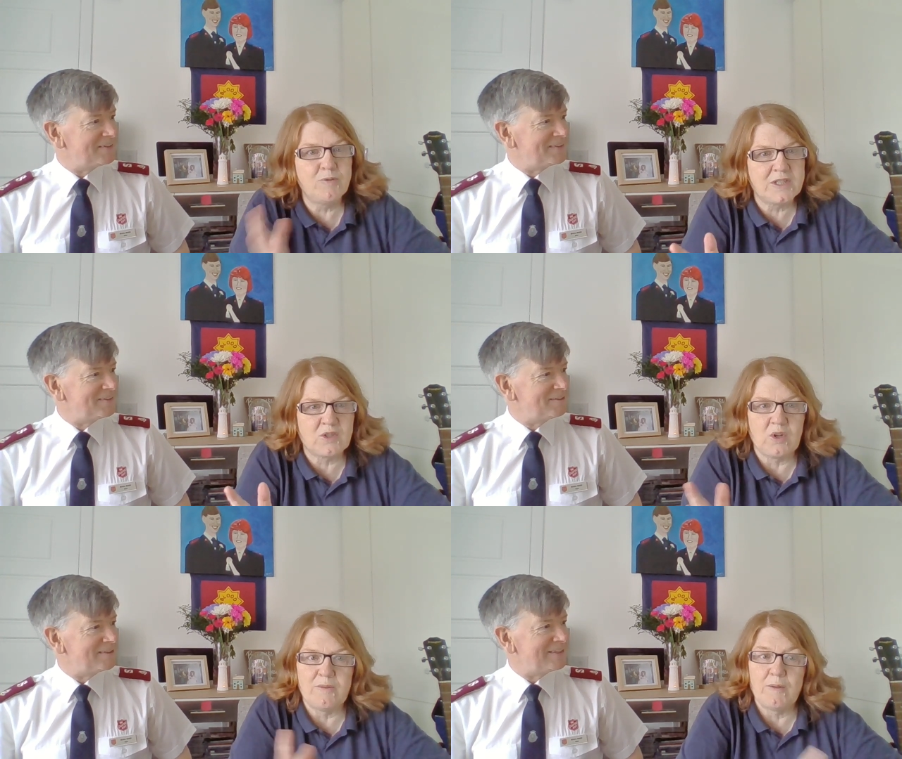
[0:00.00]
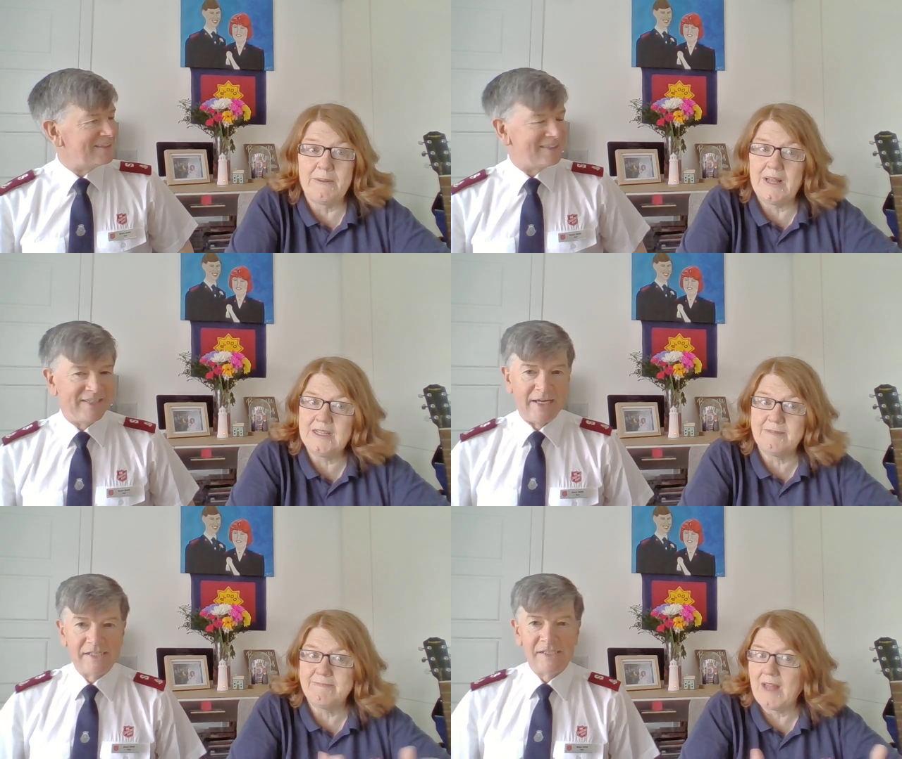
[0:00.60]
Speaker 1: Bruce has got them all
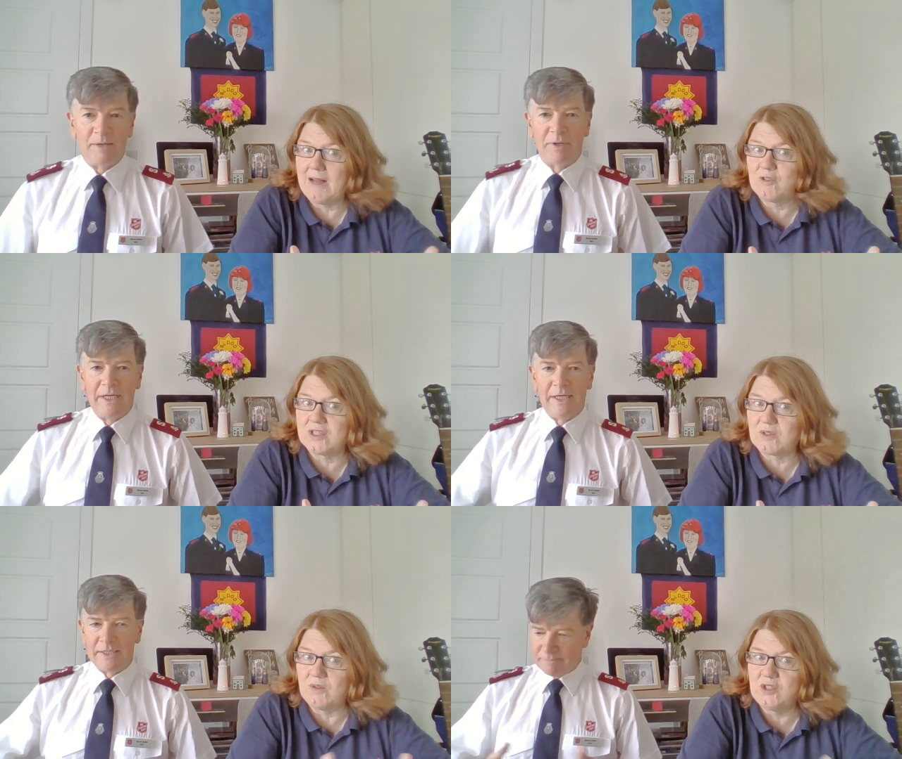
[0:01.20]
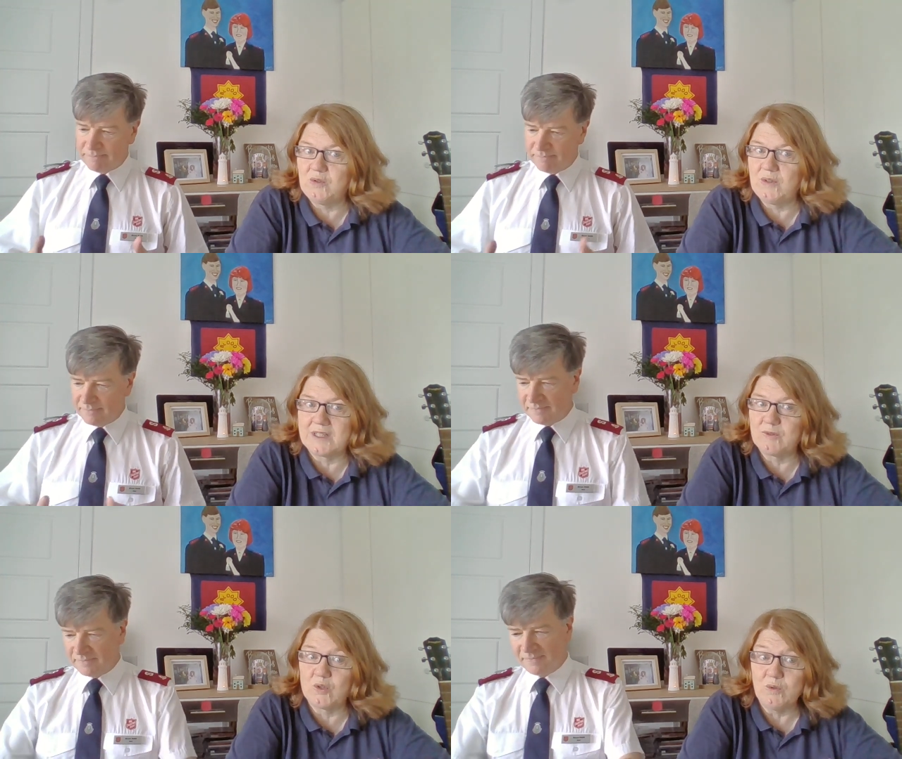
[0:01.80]
planned. Yes, I'm planned. just going to do as
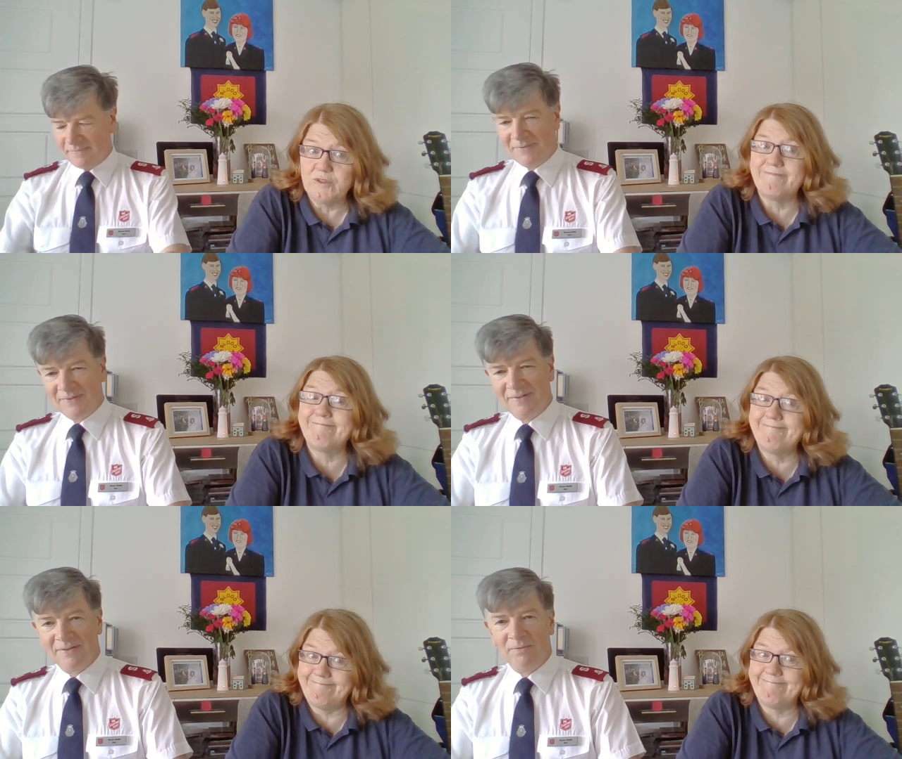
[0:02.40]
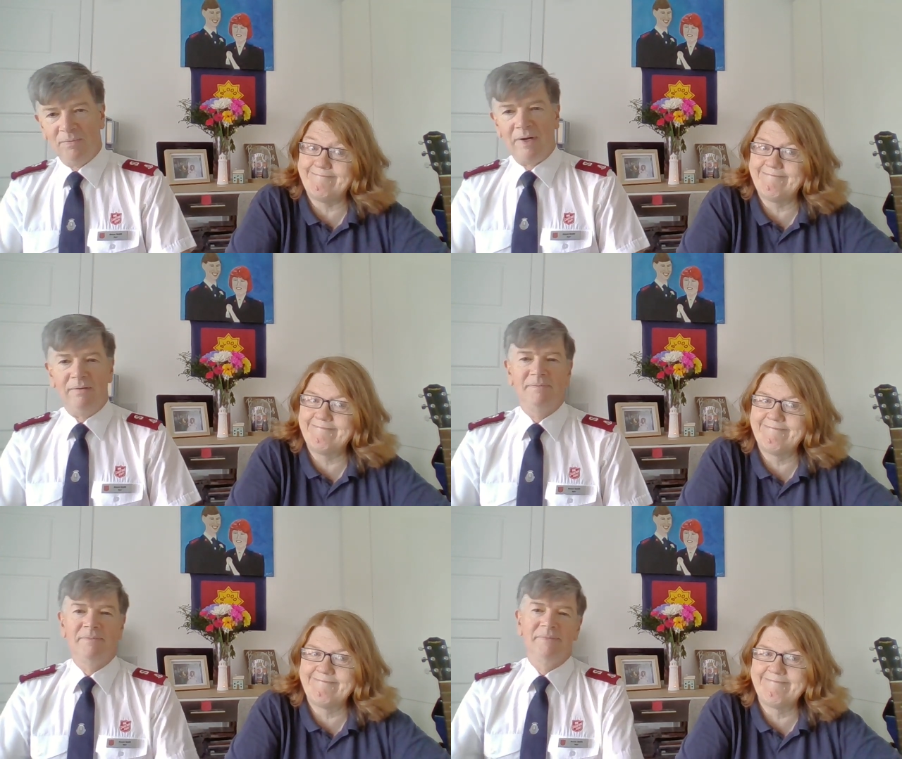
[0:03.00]
I'm told.
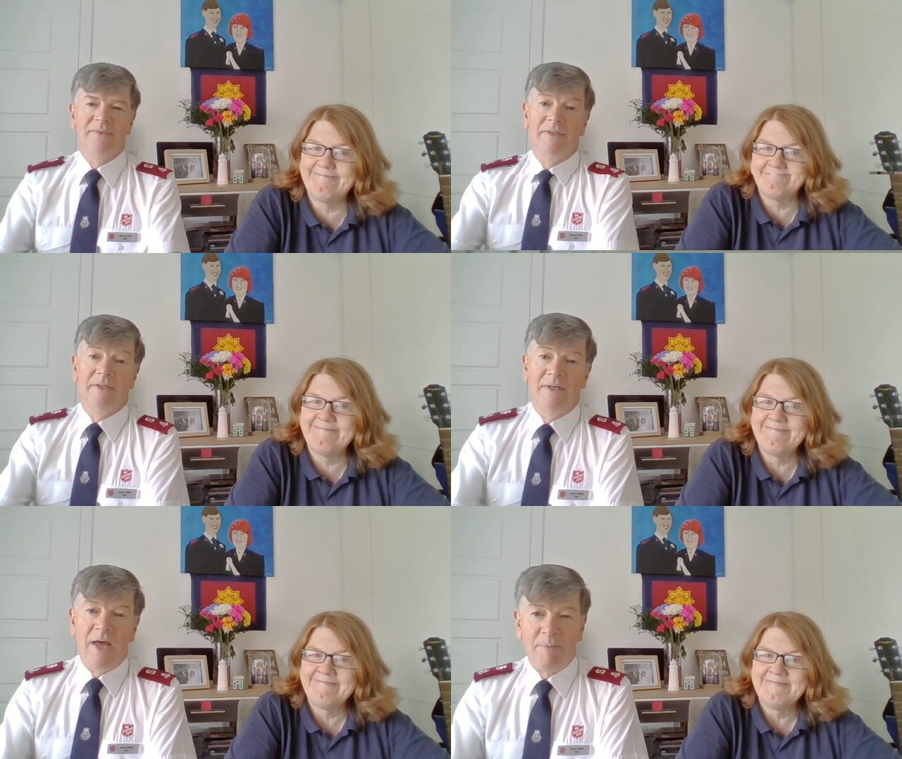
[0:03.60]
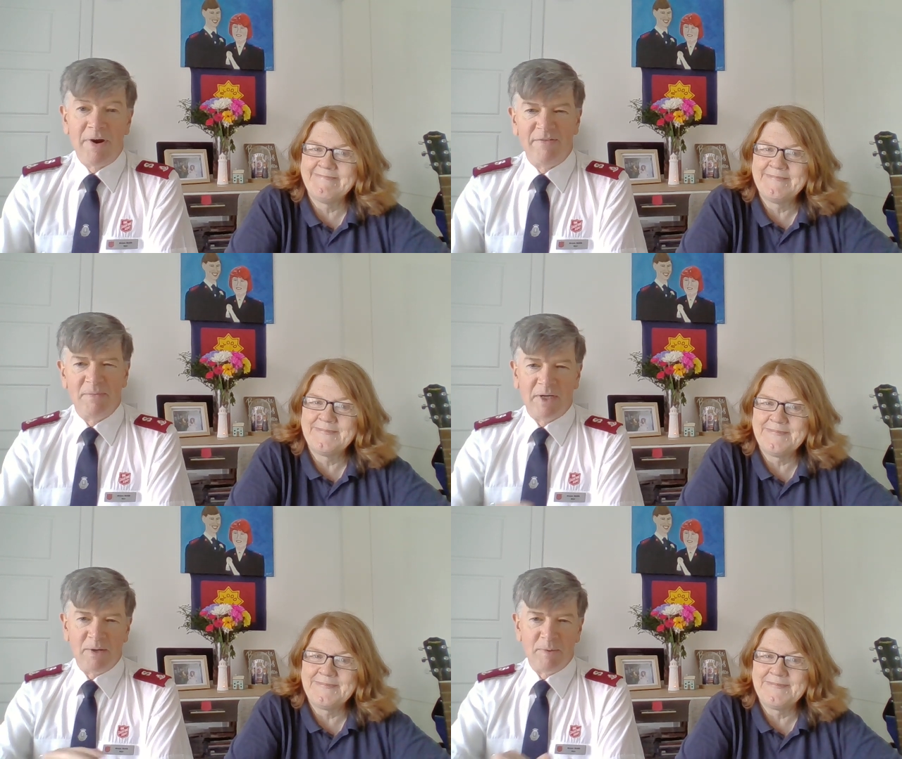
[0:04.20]
Speaker 2: Well, apart
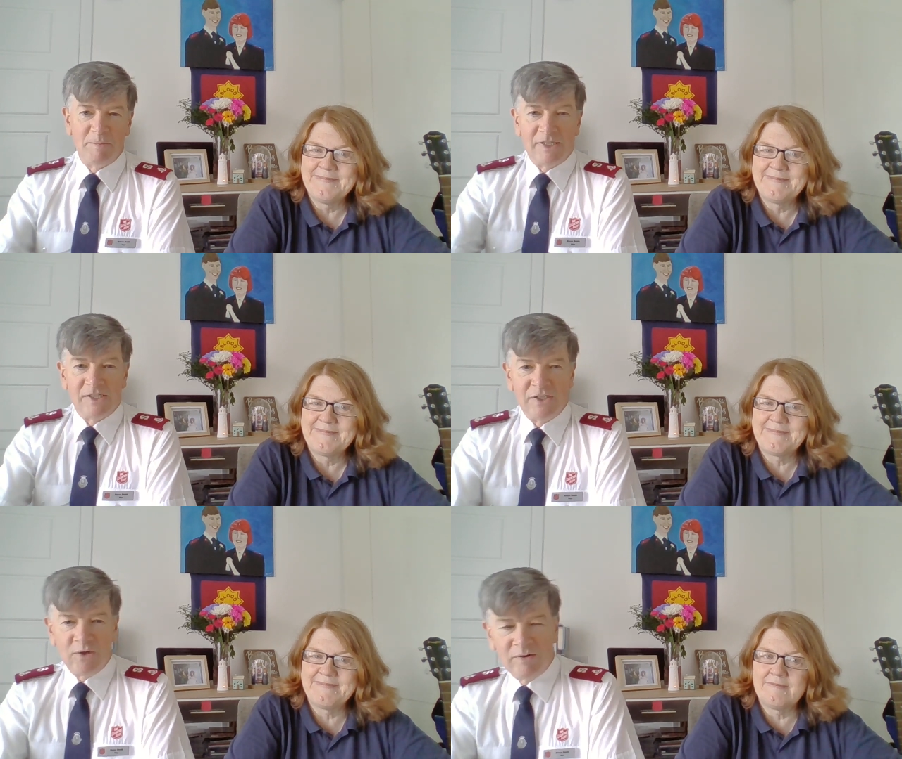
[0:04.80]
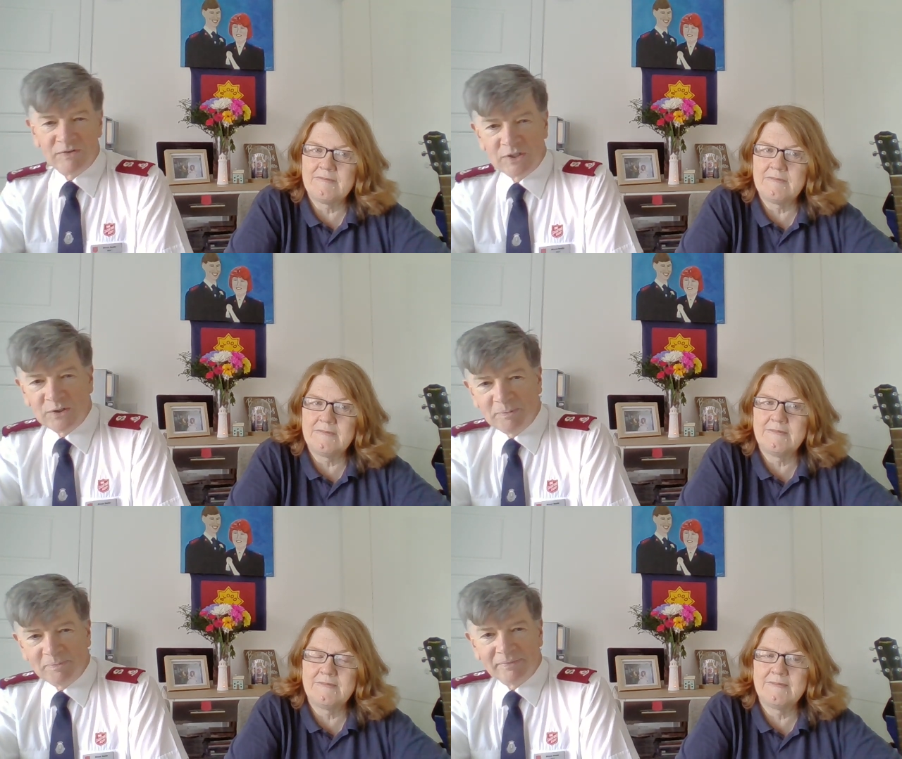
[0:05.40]
from the couple of bits that you have to do.